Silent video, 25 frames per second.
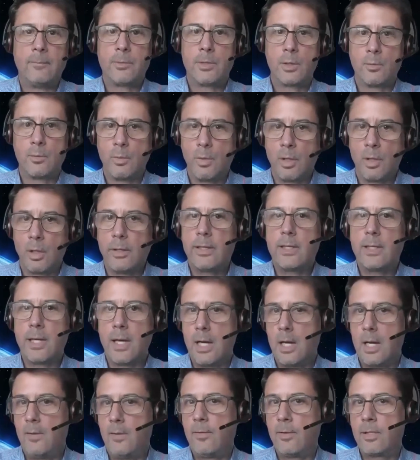to really
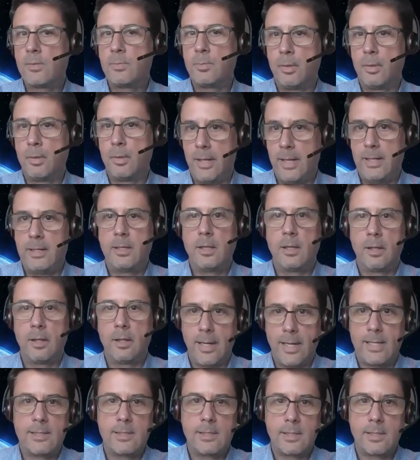kind of explain the
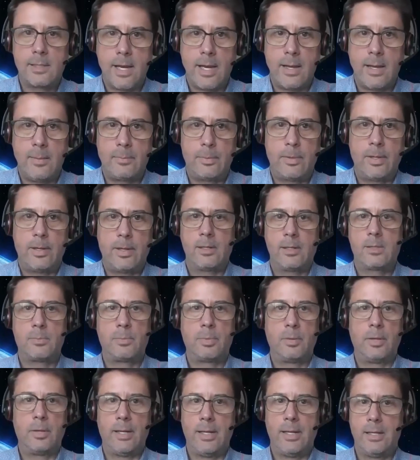landscape and
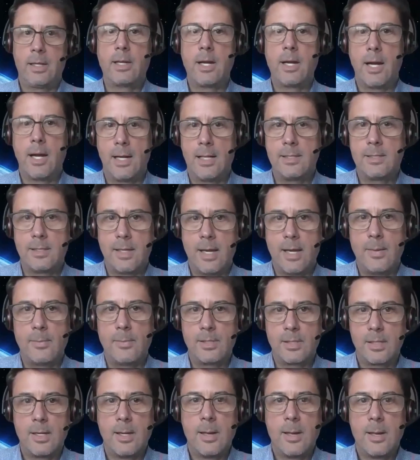explain the
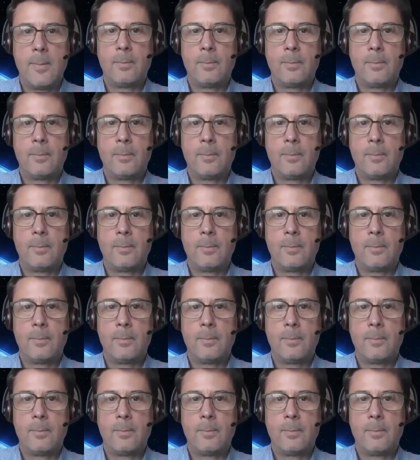concepts